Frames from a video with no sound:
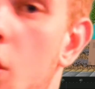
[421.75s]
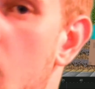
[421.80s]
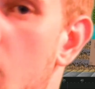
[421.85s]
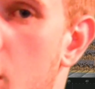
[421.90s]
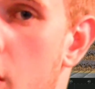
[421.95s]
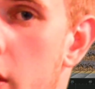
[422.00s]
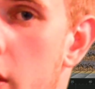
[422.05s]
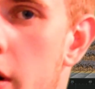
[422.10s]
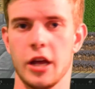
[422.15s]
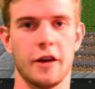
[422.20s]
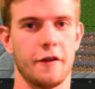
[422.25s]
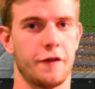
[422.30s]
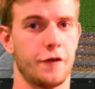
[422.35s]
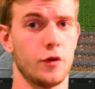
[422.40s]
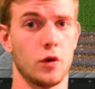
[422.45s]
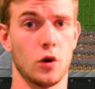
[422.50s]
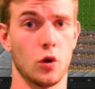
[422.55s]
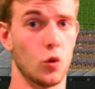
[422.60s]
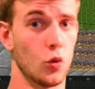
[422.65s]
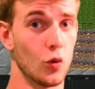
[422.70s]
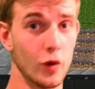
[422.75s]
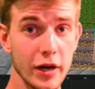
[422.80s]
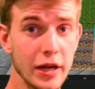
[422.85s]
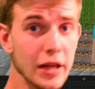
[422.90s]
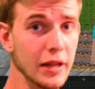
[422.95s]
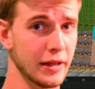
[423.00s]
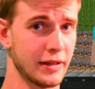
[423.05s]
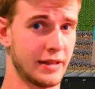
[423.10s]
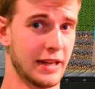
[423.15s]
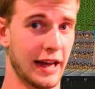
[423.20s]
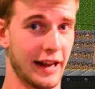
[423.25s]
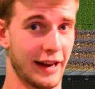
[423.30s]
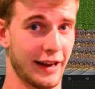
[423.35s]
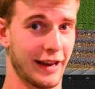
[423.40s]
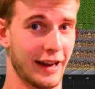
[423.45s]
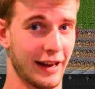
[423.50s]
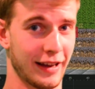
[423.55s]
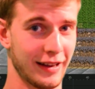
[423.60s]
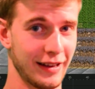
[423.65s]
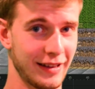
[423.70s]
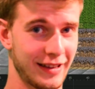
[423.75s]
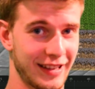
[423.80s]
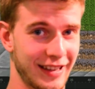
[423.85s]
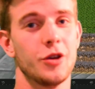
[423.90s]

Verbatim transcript: Or, if you're really dedicated,